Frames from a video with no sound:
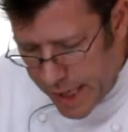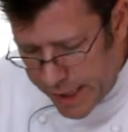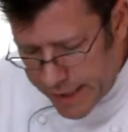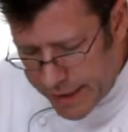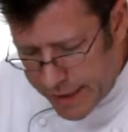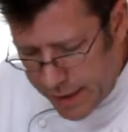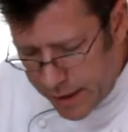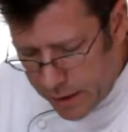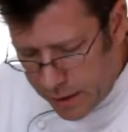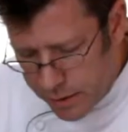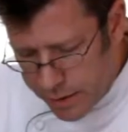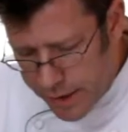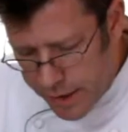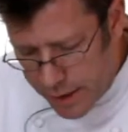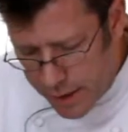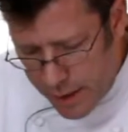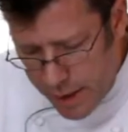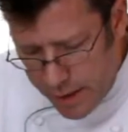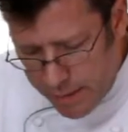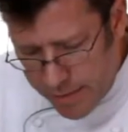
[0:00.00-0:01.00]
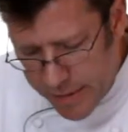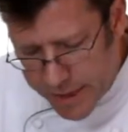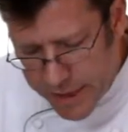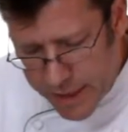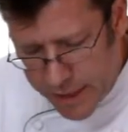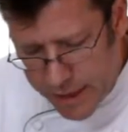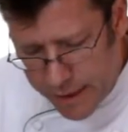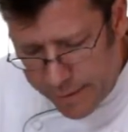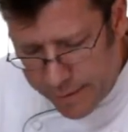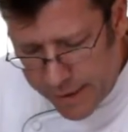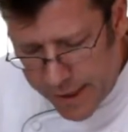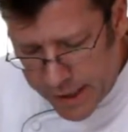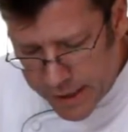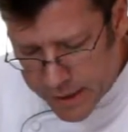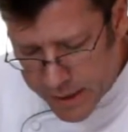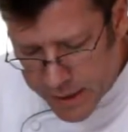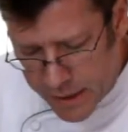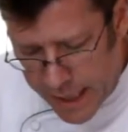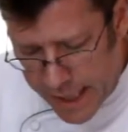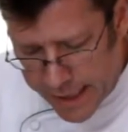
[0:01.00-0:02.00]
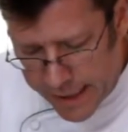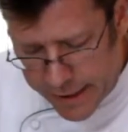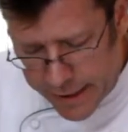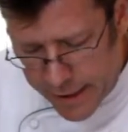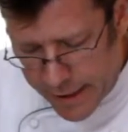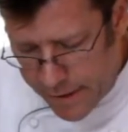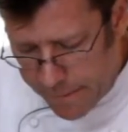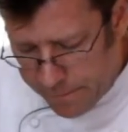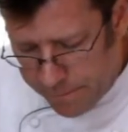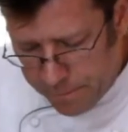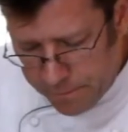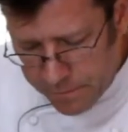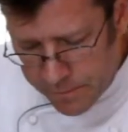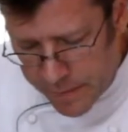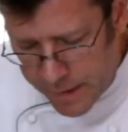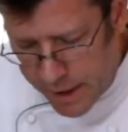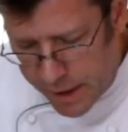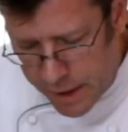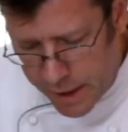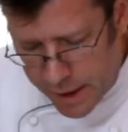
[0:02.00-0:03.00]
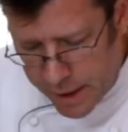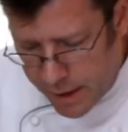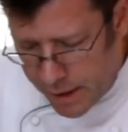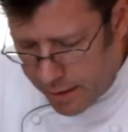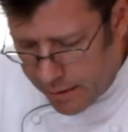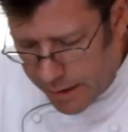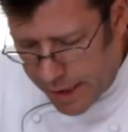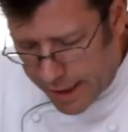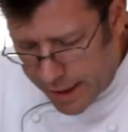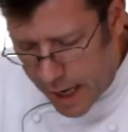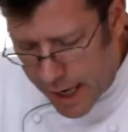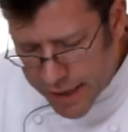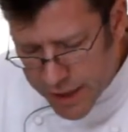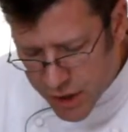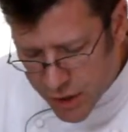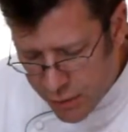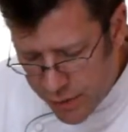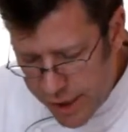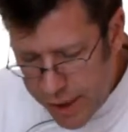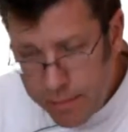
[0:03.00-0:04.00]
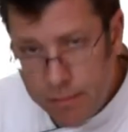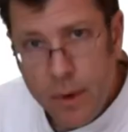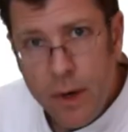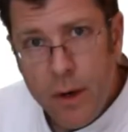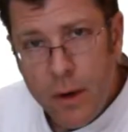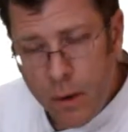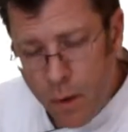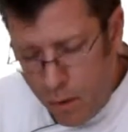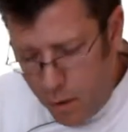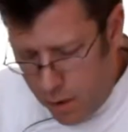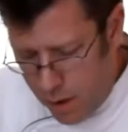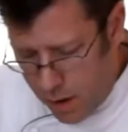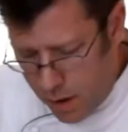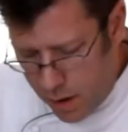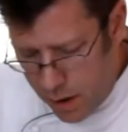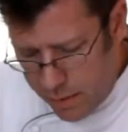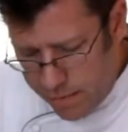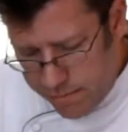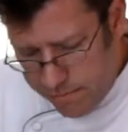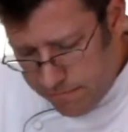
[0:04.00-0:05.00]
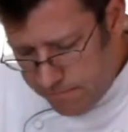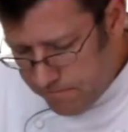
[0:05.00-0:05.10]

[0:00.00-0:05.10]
ideal to mix into things like ice cream or